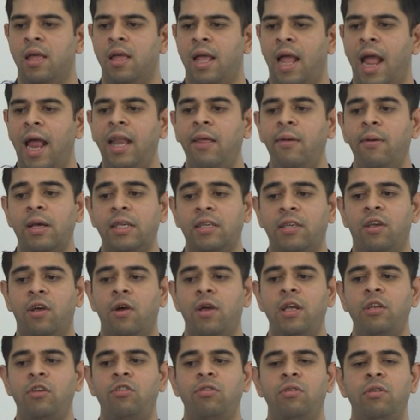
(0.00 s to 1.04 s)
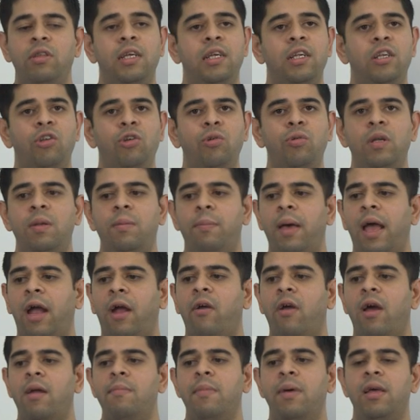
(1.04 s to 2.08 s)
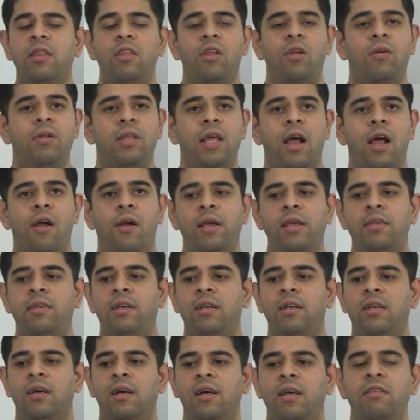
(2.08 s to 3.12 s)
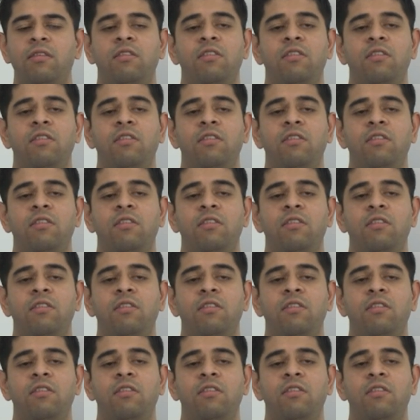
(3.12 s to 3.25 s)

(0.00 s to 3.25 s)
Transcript: Anyways, going to the do in background method on our async task.